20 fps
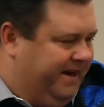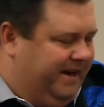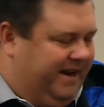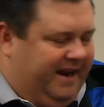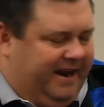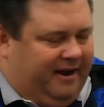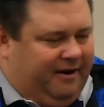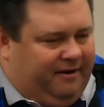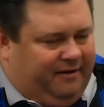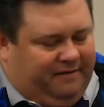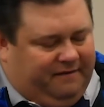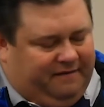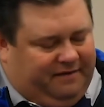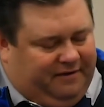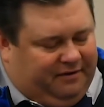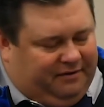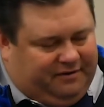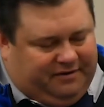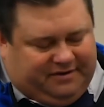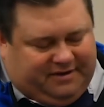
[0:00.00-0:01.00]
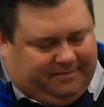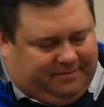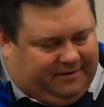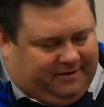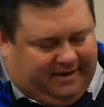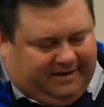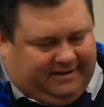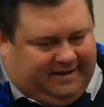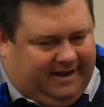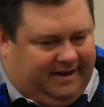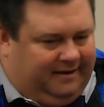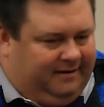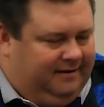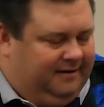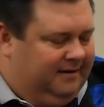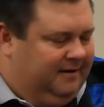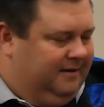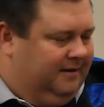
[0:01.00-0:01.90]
an error in the field or something like that.